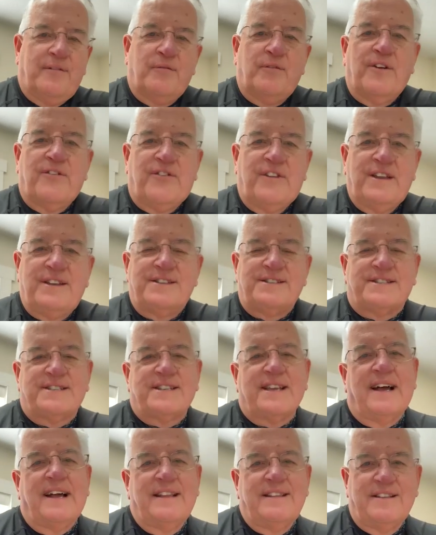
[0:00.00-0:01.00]
with
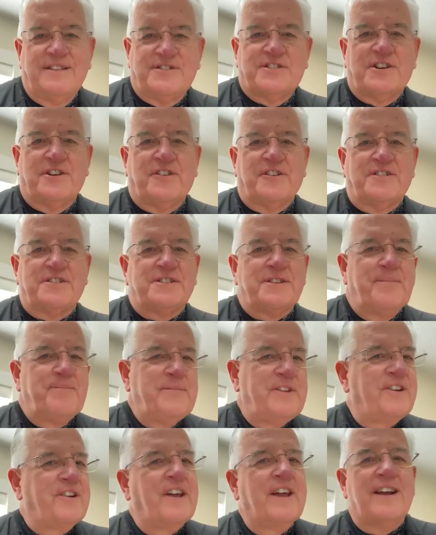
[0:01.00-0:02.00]
inside the church.
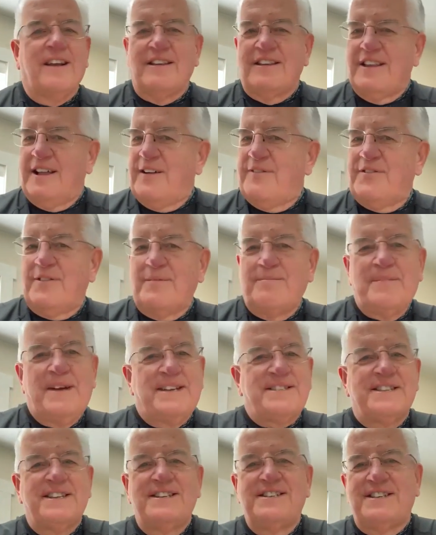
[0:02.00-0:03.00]
You're going to love the
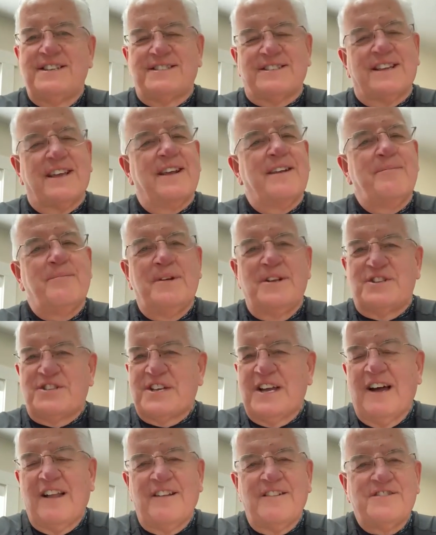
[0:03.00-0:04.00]
message. It's going to be
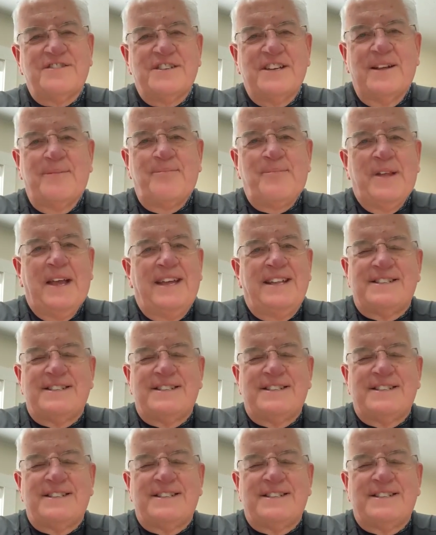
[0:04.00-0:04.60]
challenging.